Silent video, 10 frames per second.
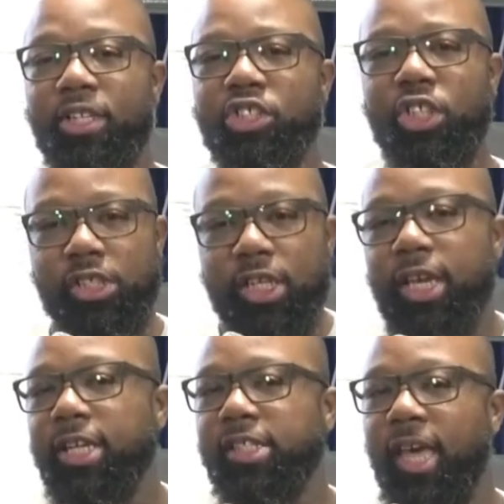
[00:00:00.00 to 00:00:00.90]
She
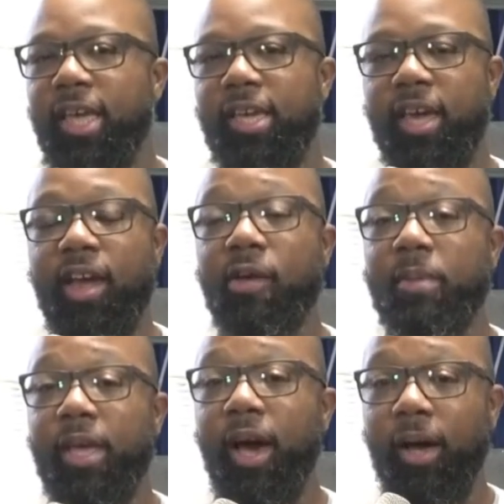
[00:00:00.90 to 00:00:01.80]
did take care of
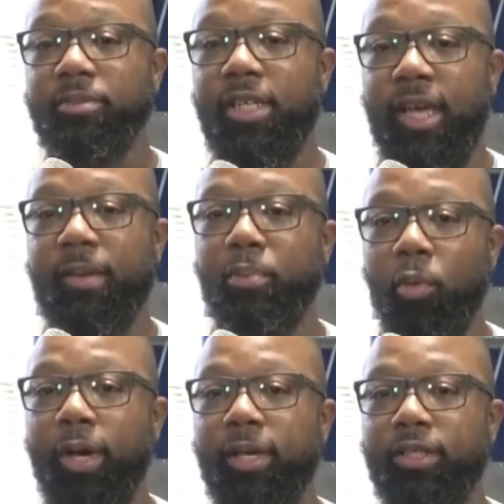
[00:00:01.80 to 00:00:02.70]
me up to that
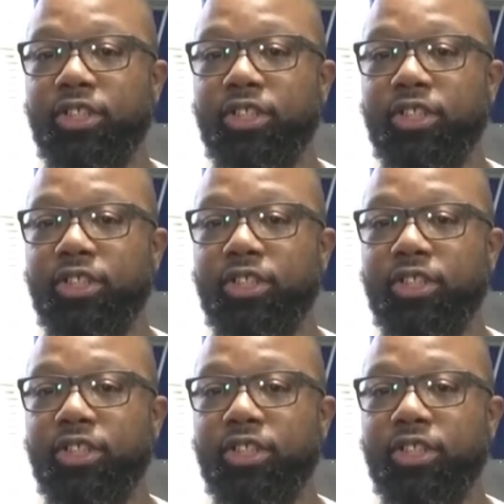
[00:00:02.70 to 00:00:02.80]
point.